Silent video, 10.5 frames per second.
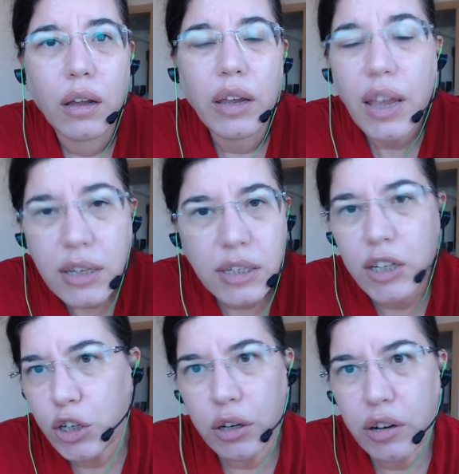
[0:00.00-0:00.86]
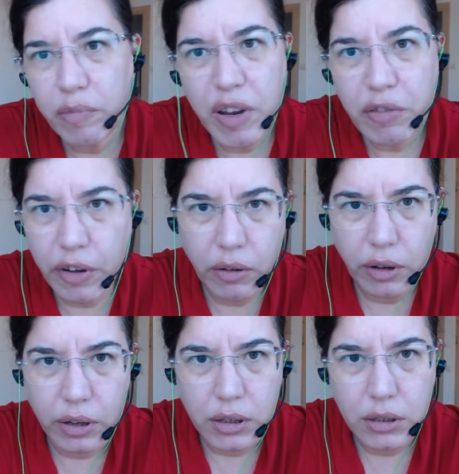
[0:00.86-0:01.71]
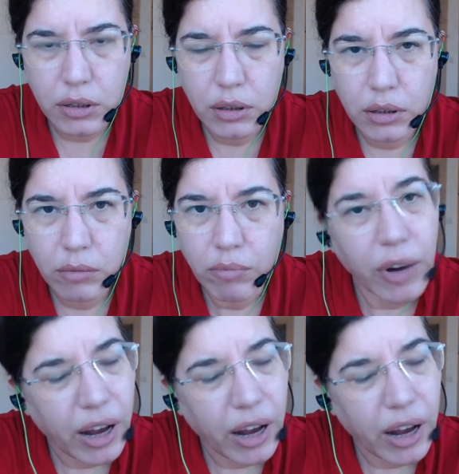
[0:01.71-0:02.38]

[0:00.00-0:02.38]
Yes, he should have been focused, but